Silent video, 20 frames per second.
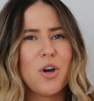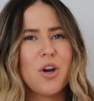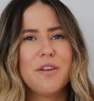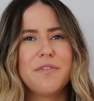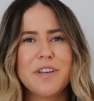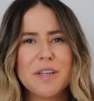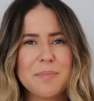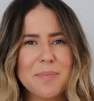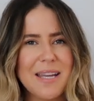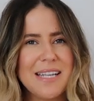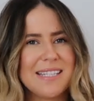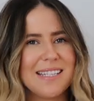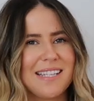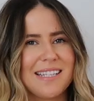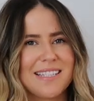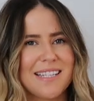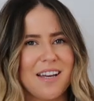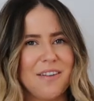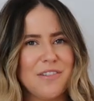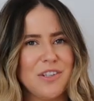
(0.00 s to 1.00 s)
Perfect
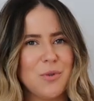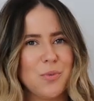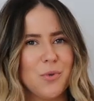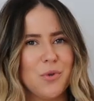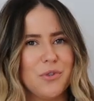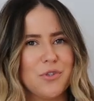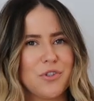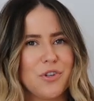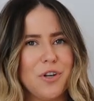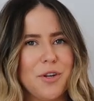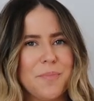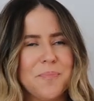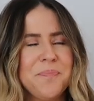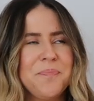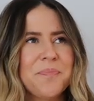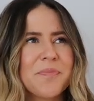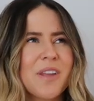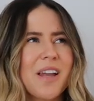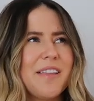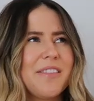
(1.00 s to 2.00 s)
basic to have in your wardrobe.
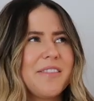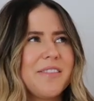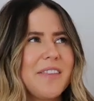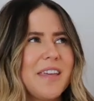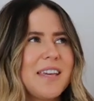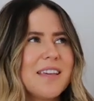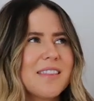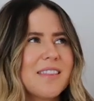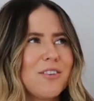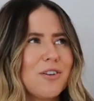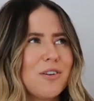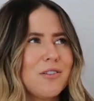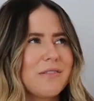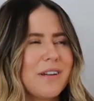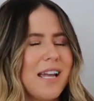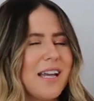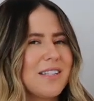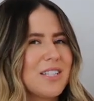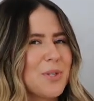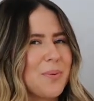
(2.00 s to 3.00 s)
I think they're
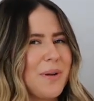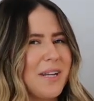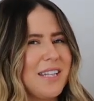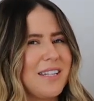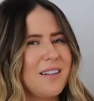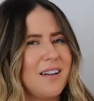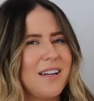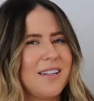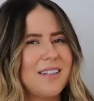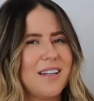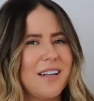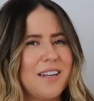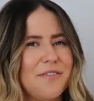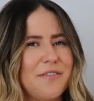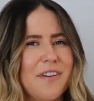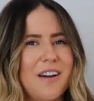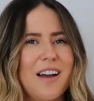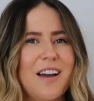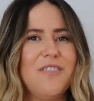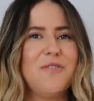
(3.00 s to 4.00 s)
around
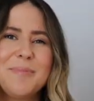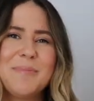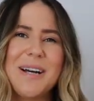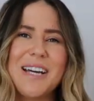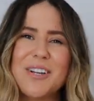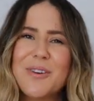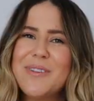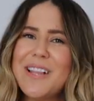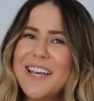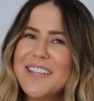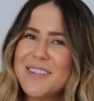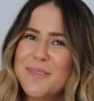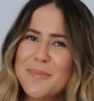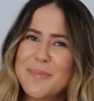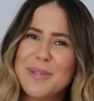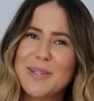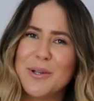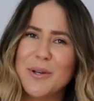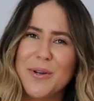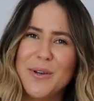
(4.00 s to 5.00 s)
$29.95, but I'll add
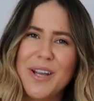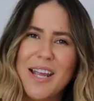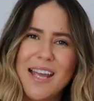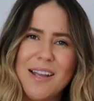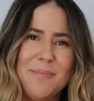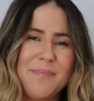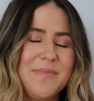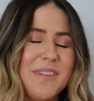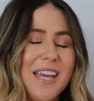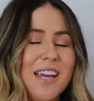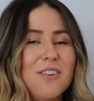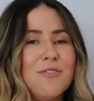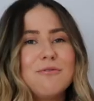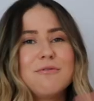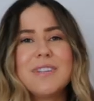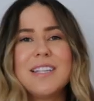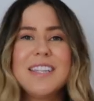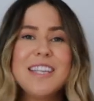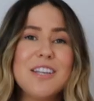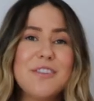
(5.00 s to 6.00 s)
them below. And yeah,
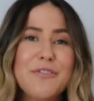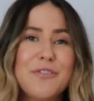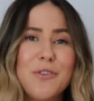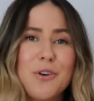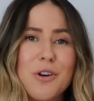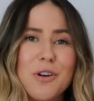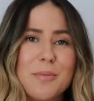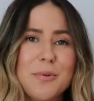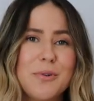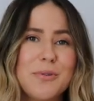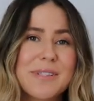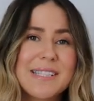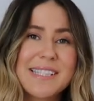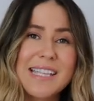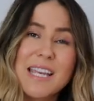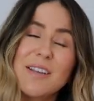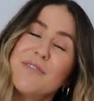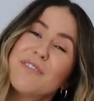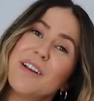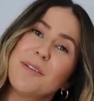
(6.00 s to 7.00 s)
really affordable.
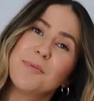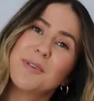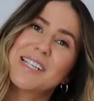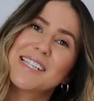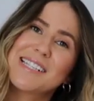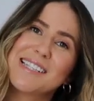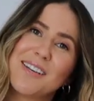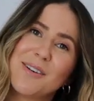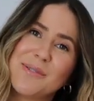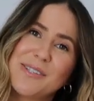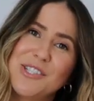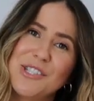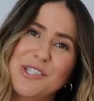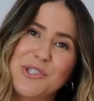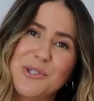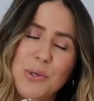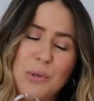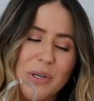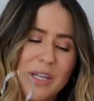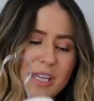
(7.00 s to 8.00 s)
Same fabric as I was
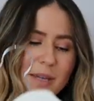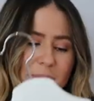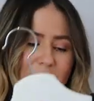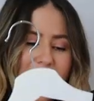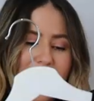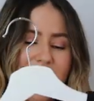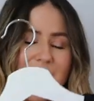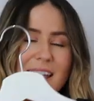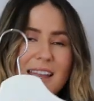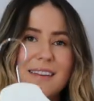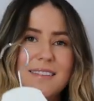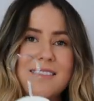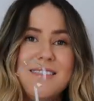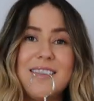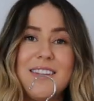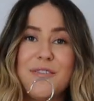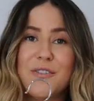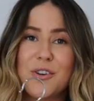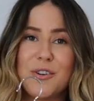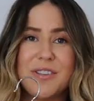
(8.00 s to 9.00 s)
just talking about.
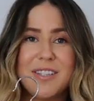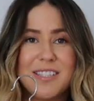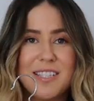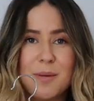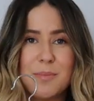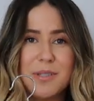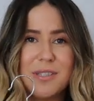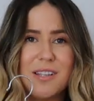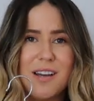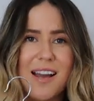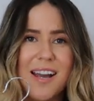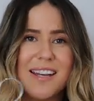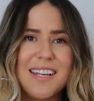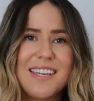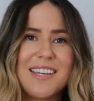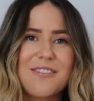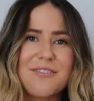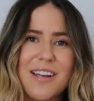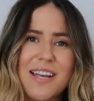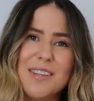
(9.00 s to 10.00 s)
And they've got the double
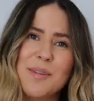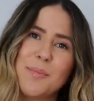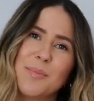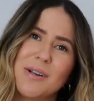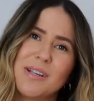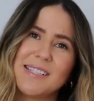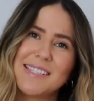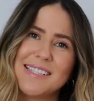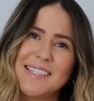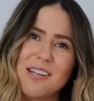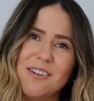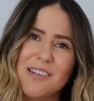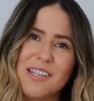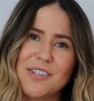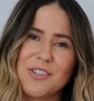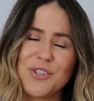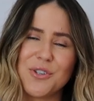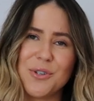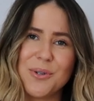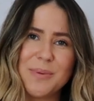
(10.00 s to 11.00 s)
lining around the breast
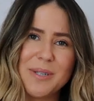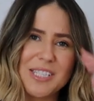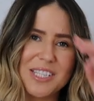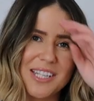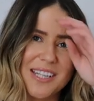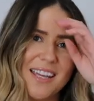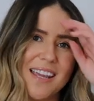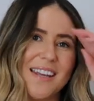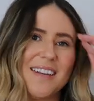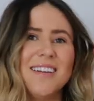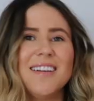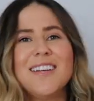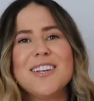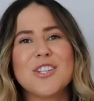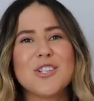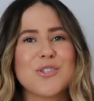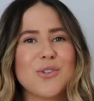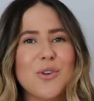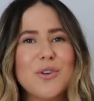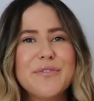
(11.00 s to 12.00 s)
area too, which again,
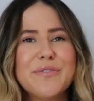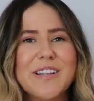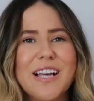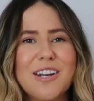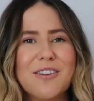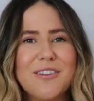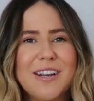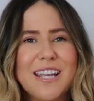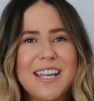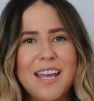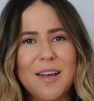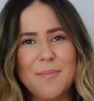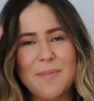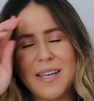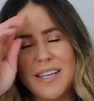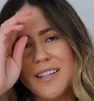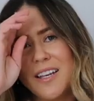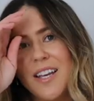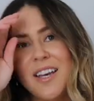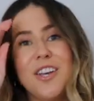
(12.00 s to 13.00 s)
so flattering and
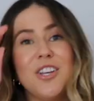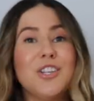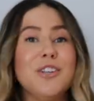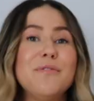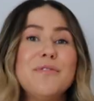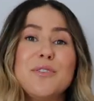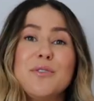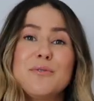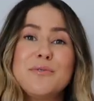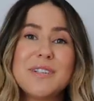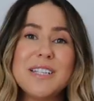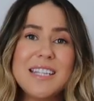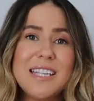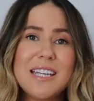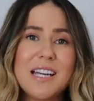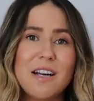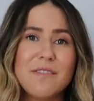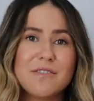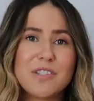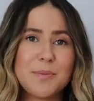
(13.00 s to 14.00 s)
make you feel
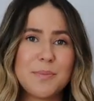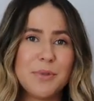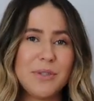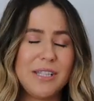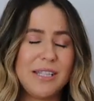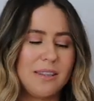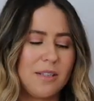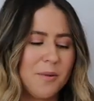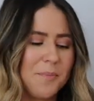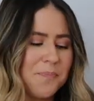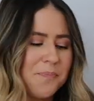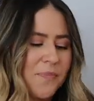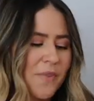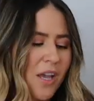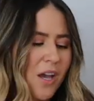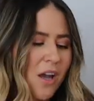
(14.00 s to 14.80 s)
really comfortable in them.